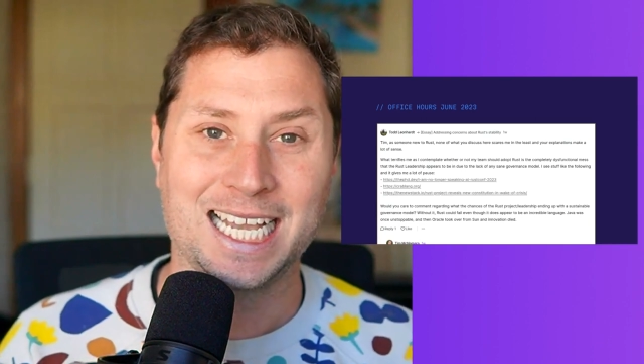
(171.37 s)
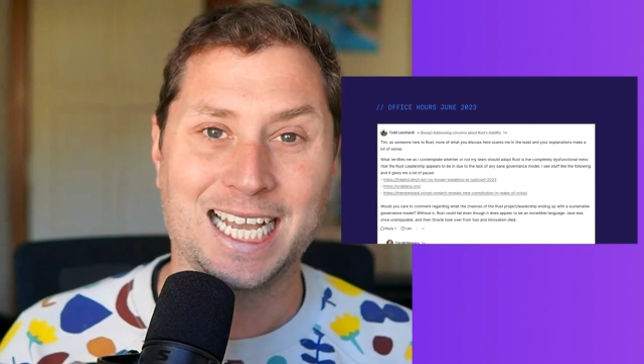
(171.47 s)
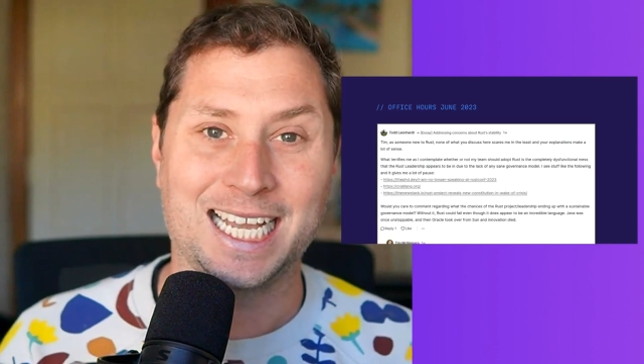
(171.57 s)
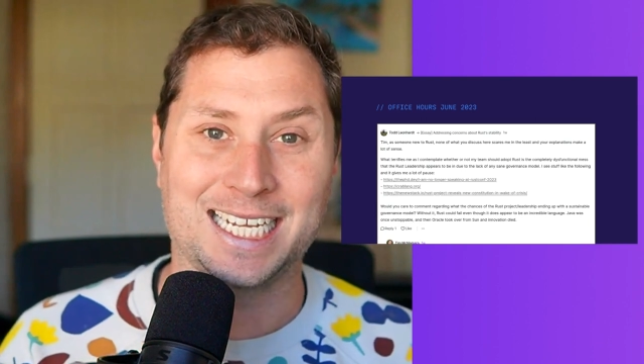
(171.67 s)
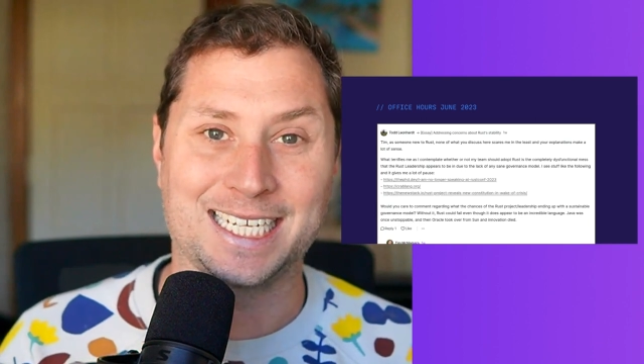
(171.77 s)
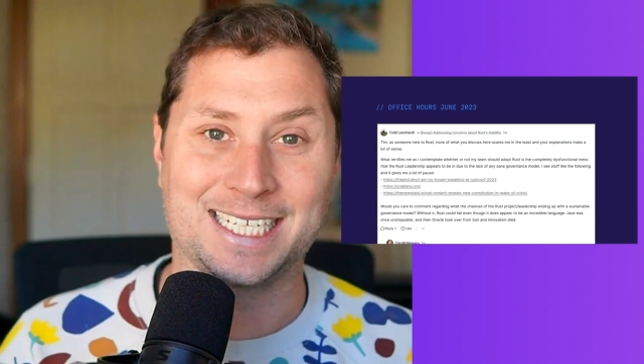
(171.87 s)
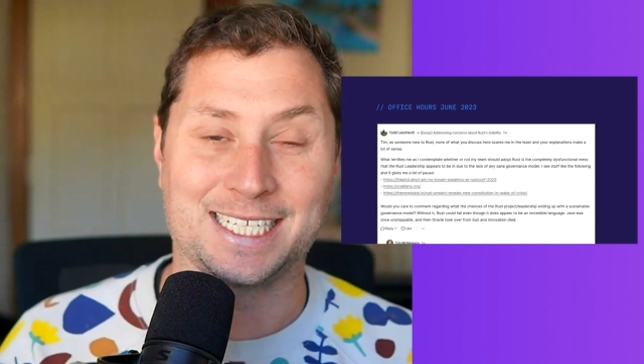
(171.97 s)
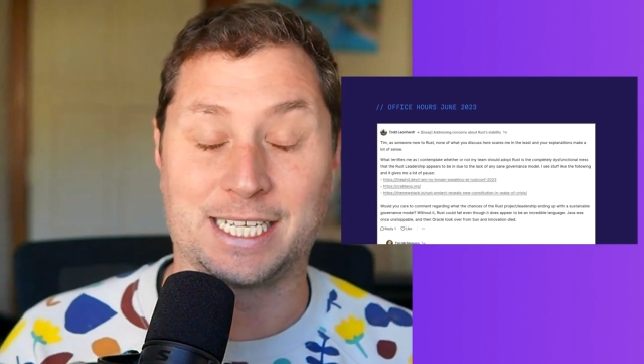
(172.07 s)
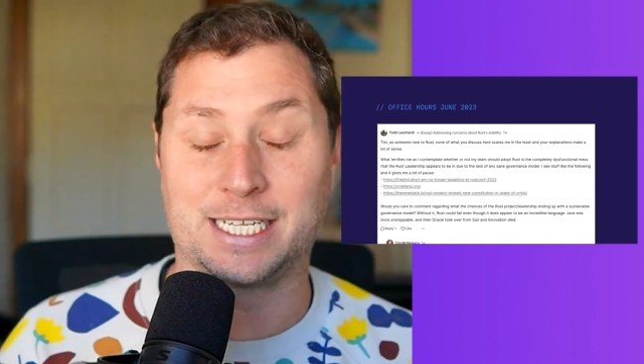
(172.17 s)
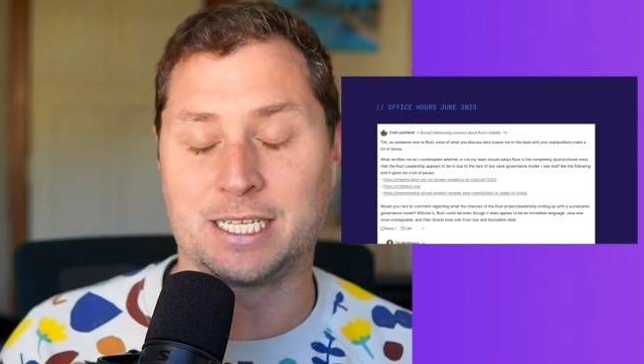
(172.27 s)
uh,
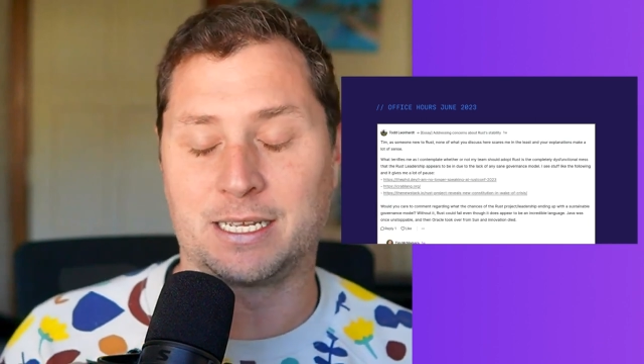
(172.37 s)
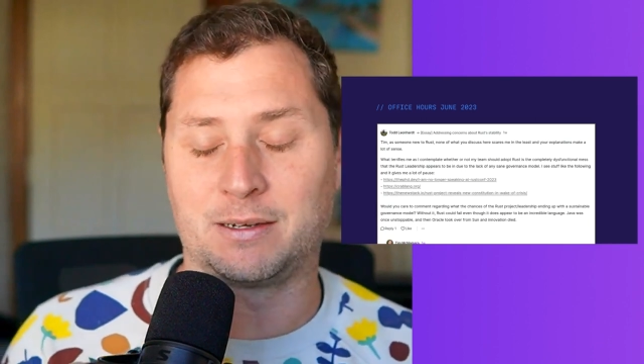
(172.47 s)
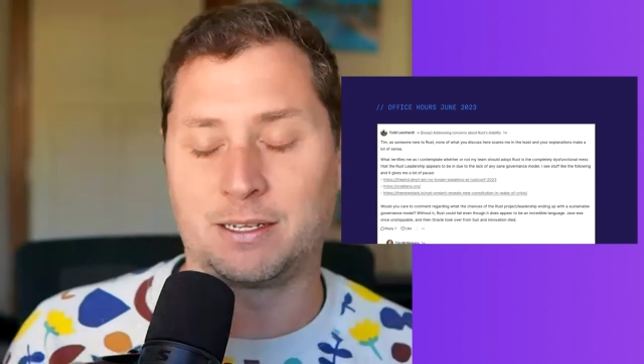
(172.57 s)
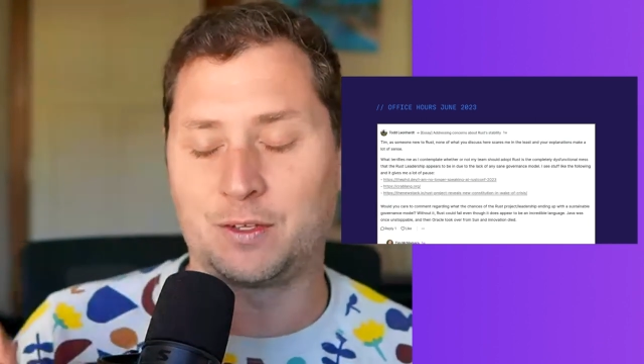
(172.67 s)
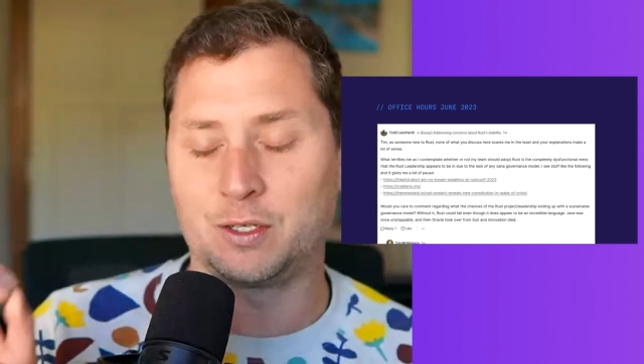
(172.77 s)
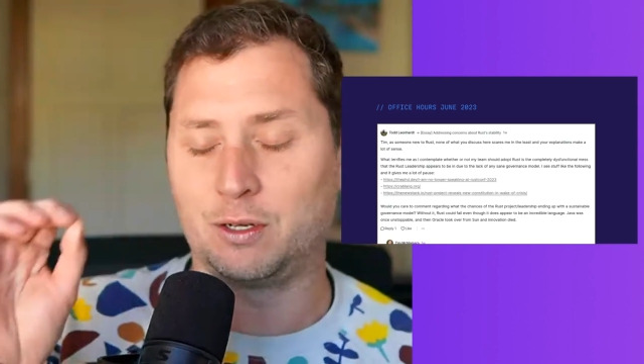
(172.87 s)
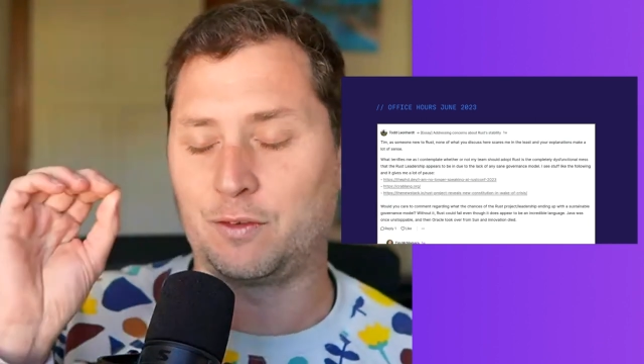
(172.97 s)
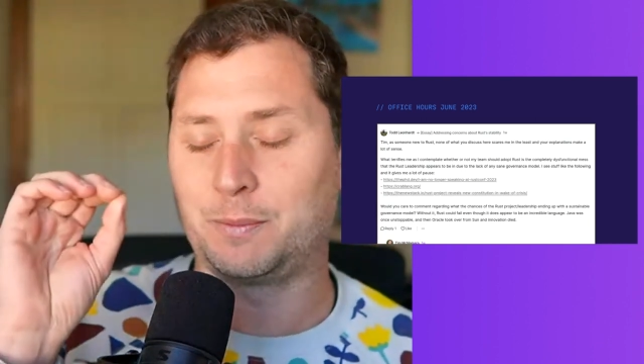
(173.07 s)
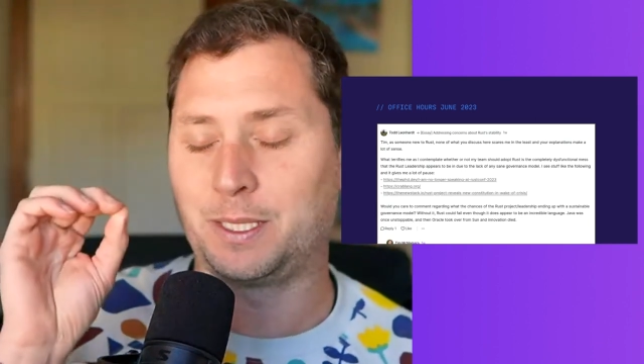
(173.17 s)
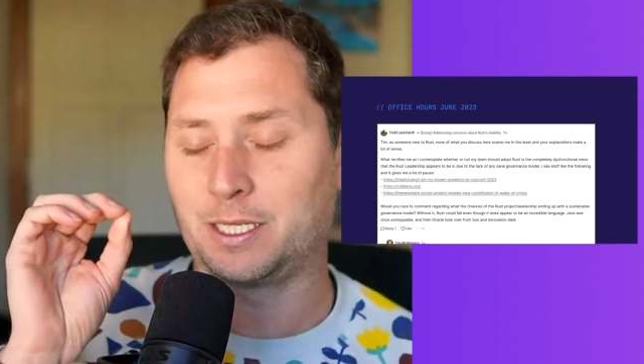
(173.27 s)
and and if you're not
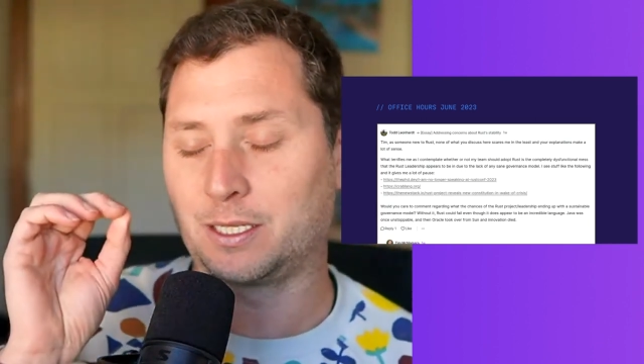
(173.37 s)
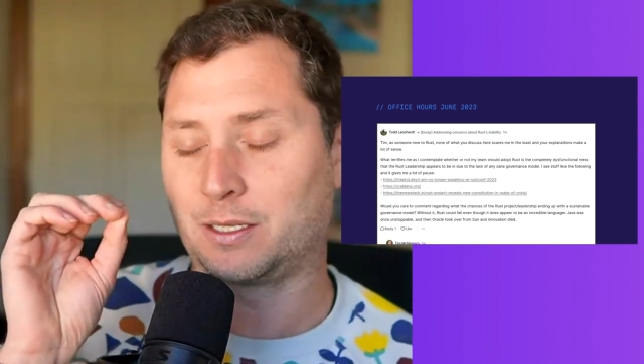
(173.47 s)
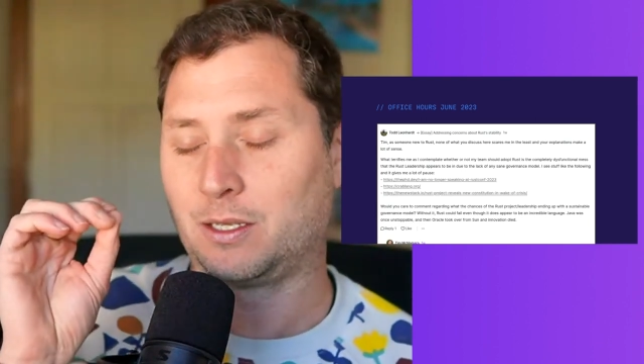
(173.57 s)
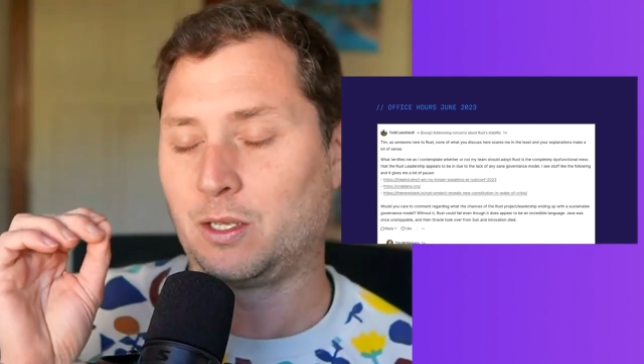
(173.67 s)
familiar,